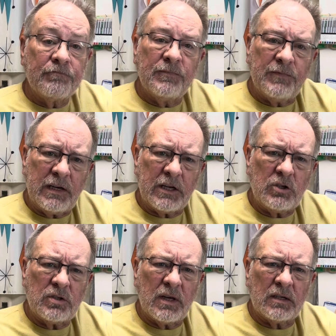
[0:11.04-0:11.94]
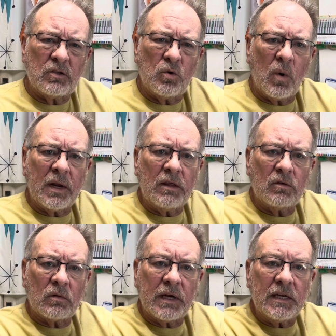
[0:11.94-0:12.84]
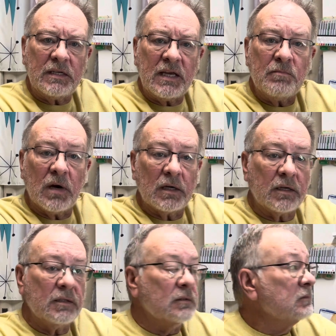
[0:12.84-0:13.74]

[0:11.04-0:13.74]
finished that 23 tea bucket,